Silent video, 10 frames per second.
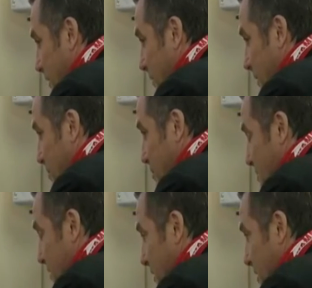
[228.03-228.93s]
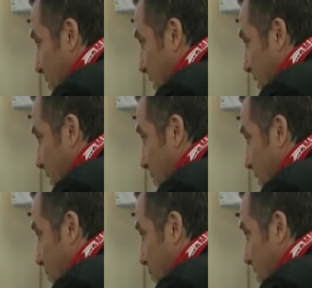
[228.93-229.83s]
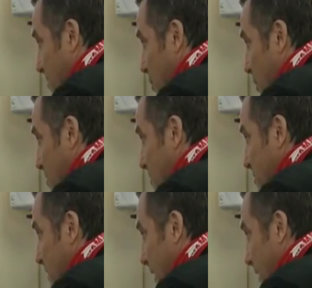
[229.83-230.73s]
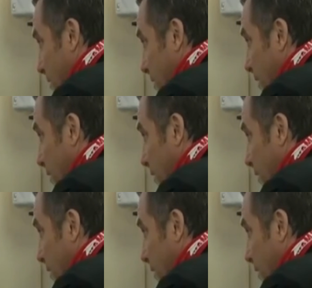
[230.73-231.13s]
You know, they're choosing to go there and play sports. And